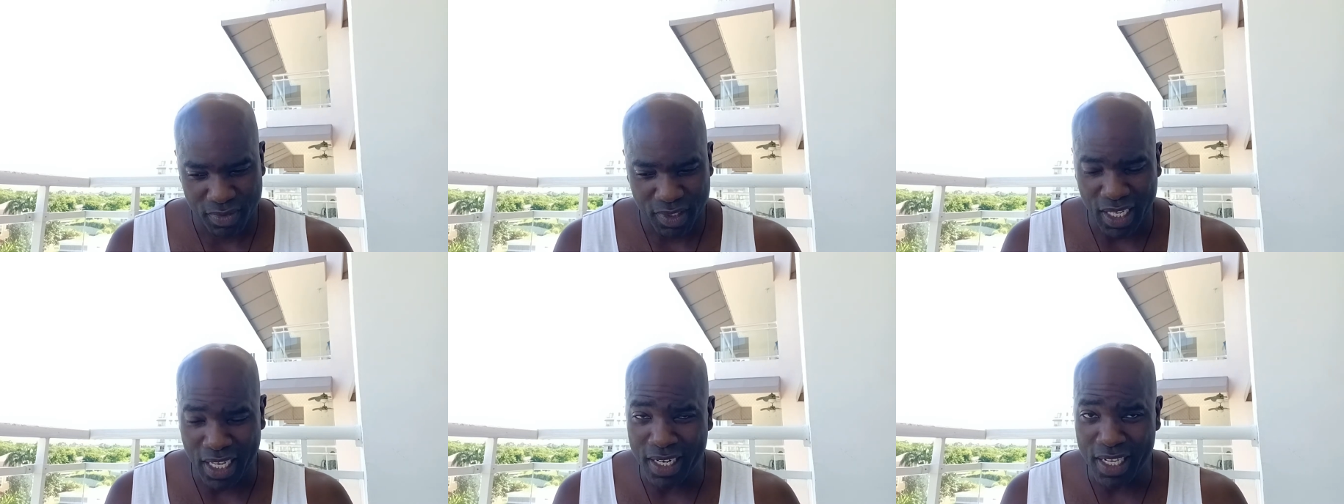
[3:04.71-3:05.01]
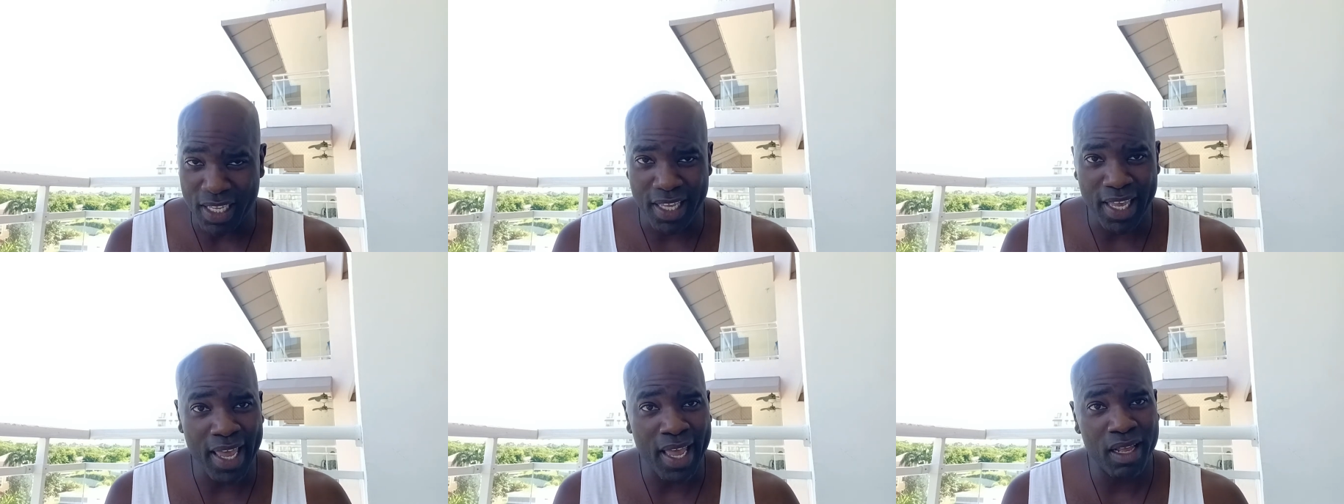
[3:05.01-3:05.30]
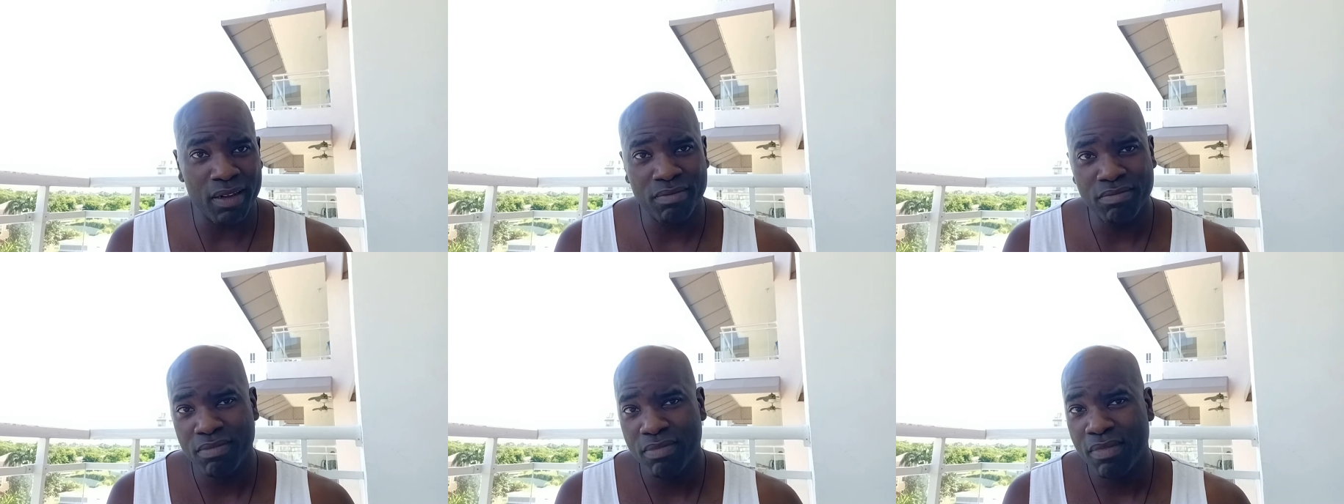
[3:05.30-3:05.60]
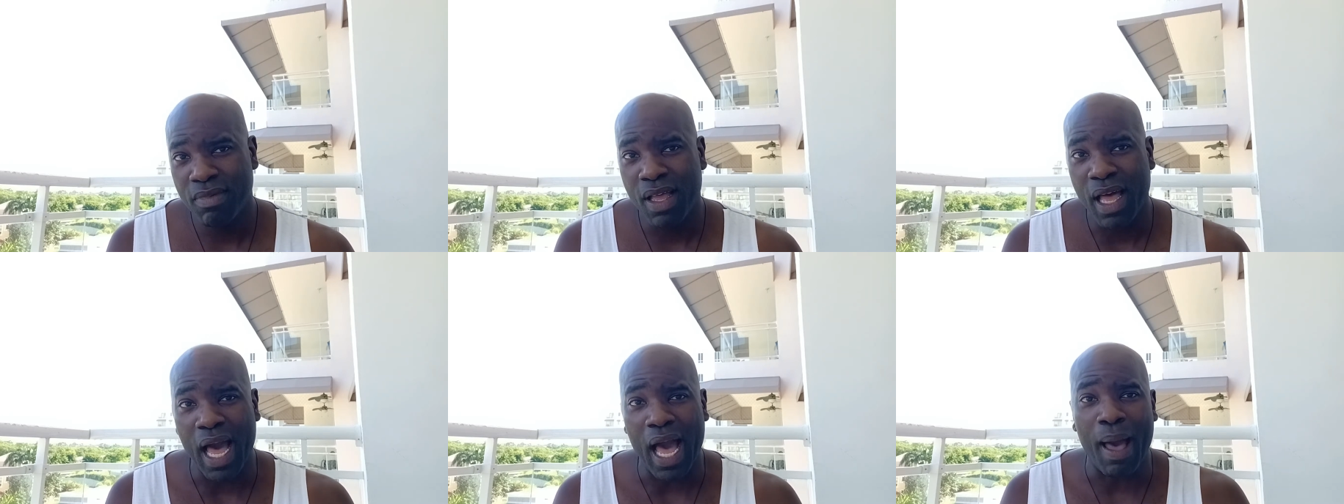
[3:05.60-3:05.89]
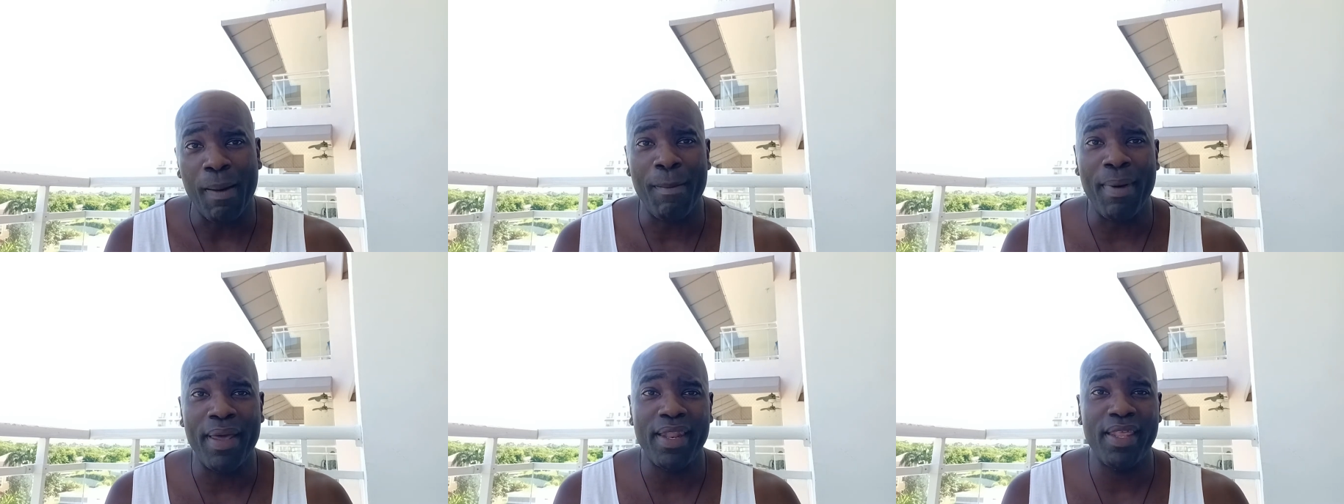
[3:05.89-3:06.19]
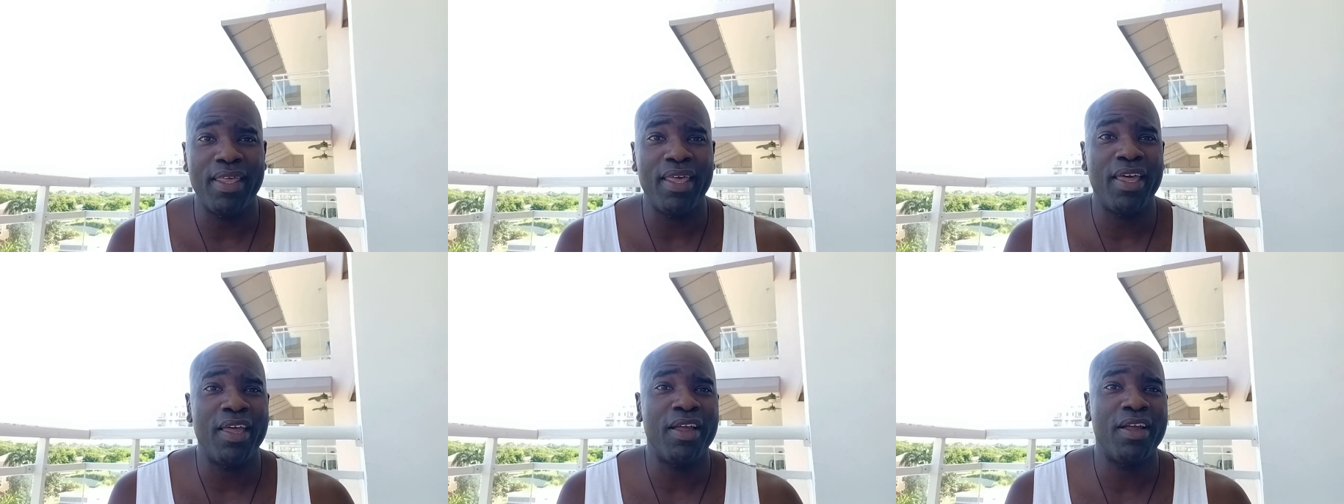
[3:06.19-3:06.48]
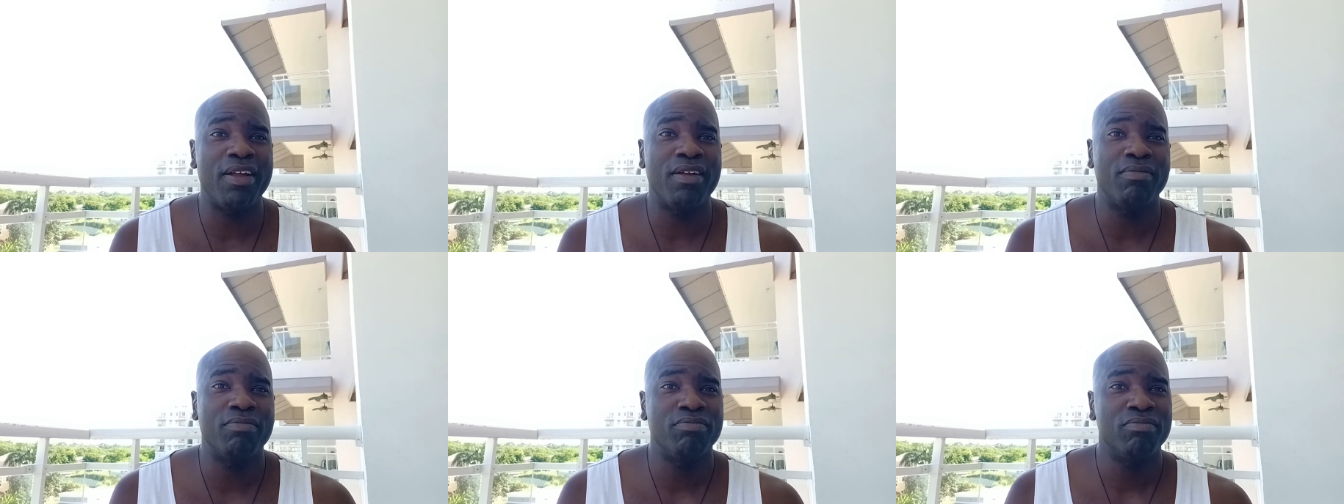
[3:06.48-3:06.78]
In the end, I made it
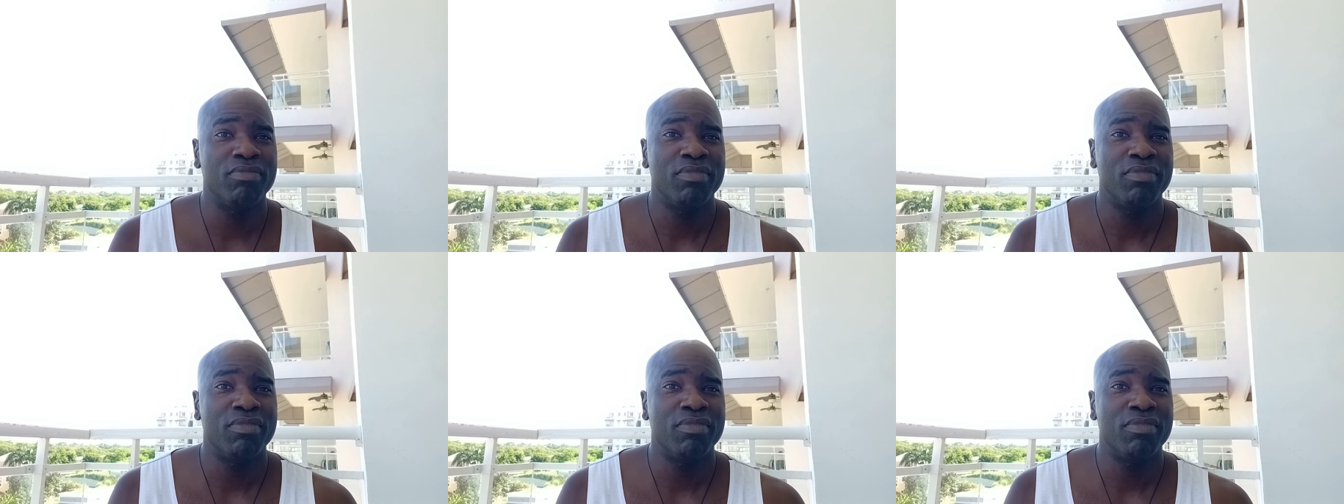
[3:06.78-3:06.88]
here,